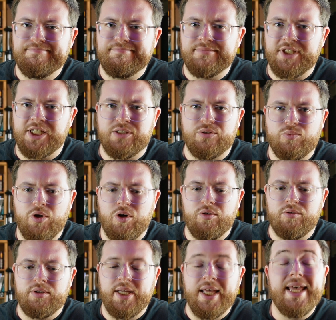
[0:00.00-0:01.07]
Because it's wrong.
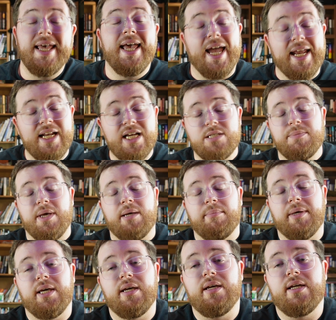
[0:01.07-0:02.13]
It does make
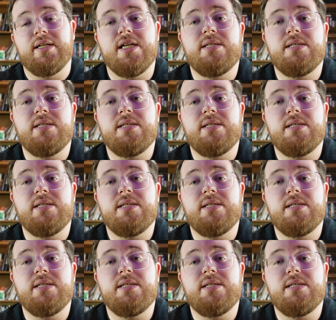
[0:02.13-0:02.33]
me